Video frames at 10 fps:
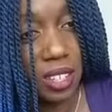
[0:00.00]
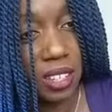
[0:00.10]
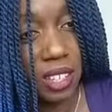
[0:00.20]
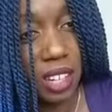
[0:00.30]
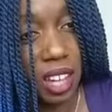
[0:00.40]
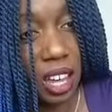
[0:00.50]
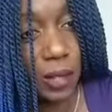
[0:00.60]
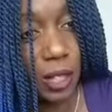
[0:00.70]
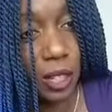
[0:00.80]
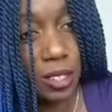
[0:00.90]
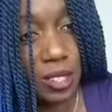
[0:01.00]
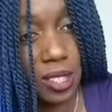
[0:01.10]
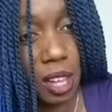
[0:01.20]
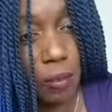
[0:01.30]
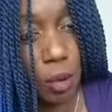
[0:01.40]
that I have a lot to
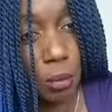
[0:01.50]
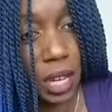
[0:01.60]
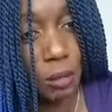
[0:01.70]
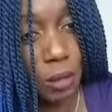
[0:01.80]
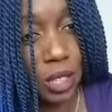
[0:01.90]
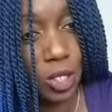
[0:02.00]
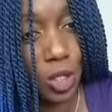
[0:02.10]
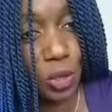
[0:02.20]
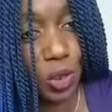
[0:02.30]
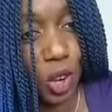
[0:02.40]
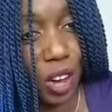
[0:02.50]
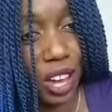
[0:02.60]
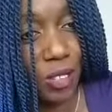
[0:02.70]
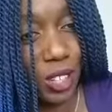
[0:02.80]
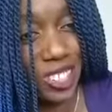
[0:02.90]
say. If you're on my email list, you know I
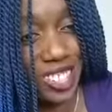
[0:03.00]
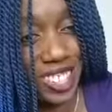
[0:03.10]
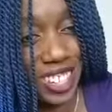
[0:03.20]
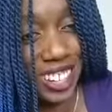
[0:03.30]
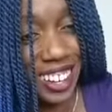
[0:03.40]
have a lot to say.